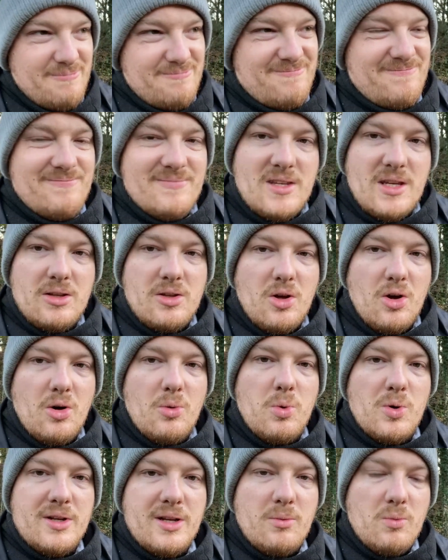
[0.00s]
you know,
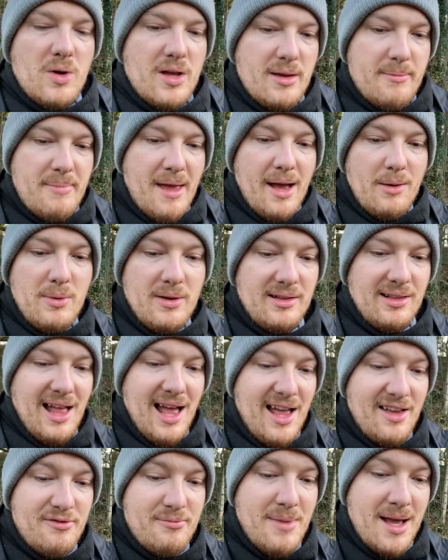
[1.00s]
would it work better with
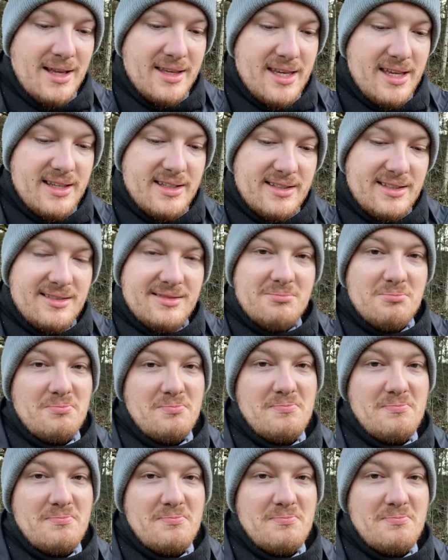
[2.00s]
live maggots?